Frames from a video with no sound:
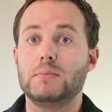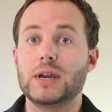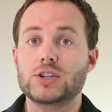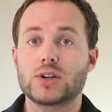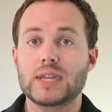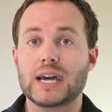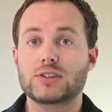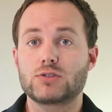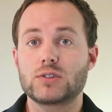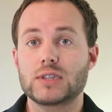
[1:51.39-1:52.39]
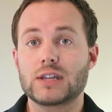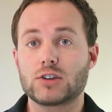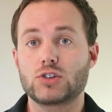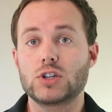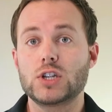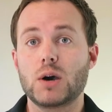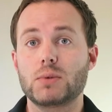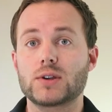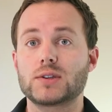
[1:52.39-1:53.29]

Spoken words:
Make sure that's a good number.